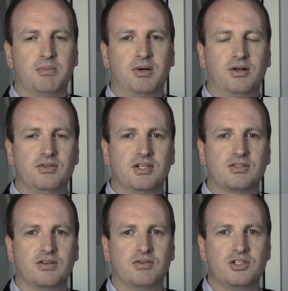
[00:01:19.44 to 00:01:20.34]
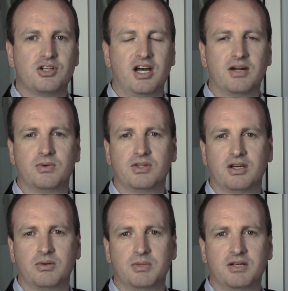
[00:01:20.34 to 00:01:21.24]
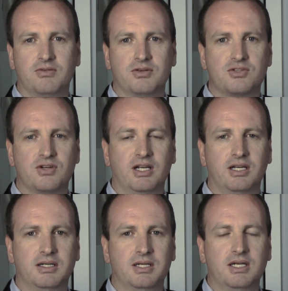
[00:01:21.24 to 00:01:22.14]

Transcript: politics over in China, what that will mean for Australia.